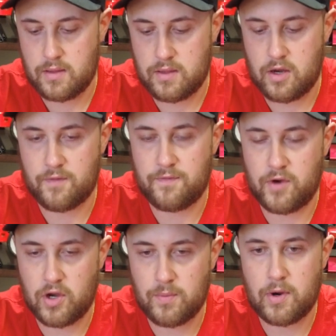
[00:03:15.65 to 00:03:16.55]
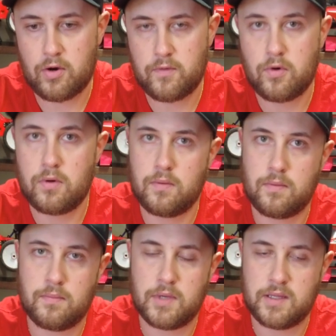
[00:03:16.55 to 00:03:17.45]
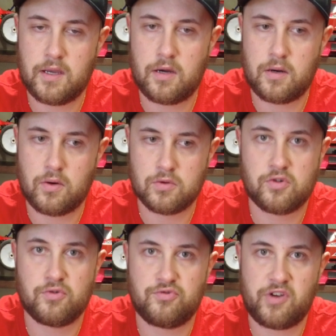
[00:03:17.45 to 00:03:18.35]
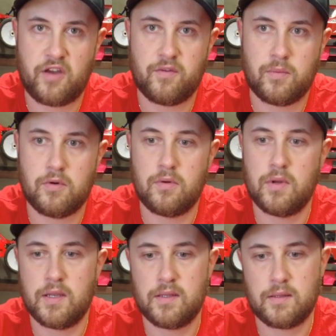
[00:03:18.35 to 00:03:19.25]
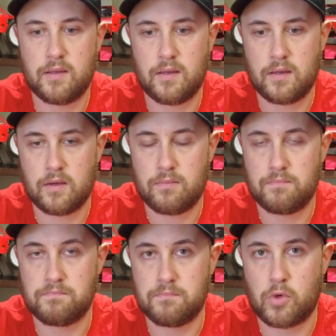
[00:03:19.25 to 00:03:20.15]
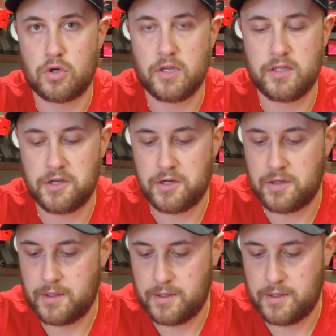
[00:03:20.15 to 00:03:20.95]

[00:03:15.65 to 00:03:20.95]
They're very powerful, but they're also drivable and more linear.